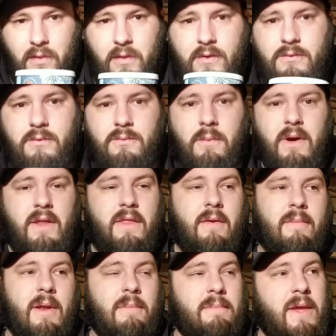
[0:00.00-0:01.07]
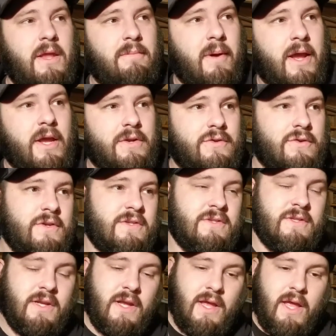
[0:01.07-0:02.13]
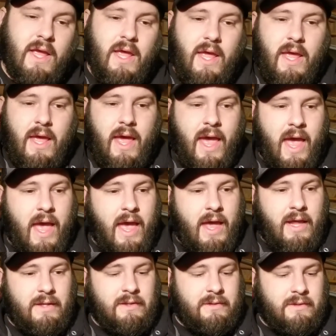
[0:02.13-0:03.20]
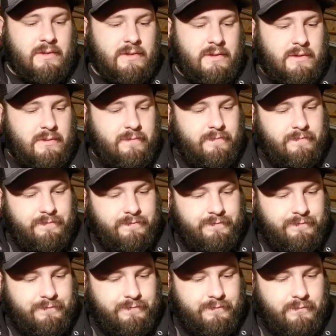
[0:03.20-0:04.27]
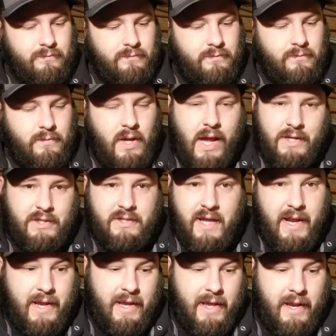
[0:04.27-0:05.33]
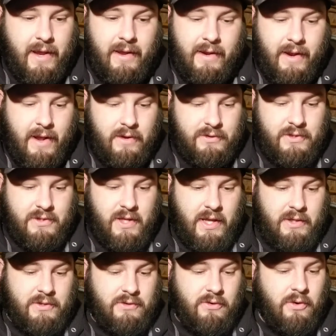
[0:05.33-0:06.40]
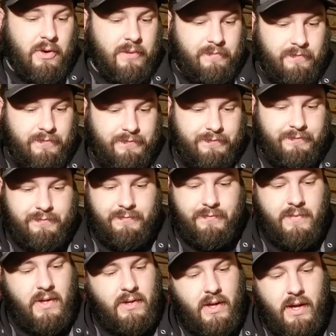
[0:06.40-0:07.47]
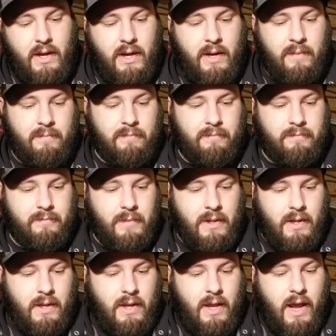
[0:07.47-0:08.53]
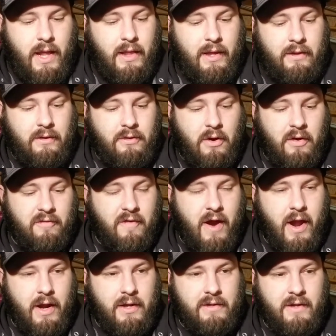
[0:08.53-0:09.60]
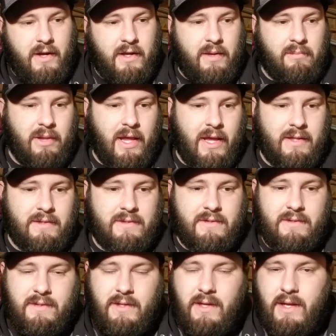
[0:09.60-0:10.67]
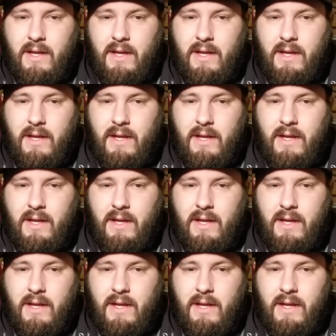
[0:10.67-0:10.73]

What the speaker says: this was one of them, and it piqued my interest, and I just had to get it. And I was just like, screw it. I like the Dark Fire Kentucky blends.